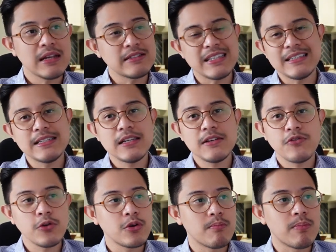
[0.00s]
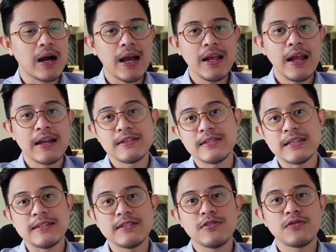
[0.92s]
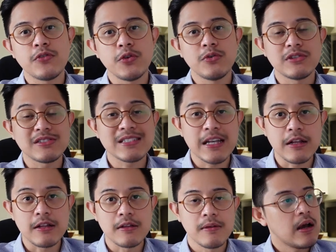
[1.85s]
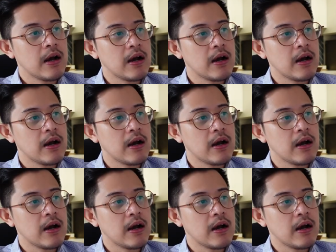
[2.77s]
It's easy for you to buy and it's easy for you to sell.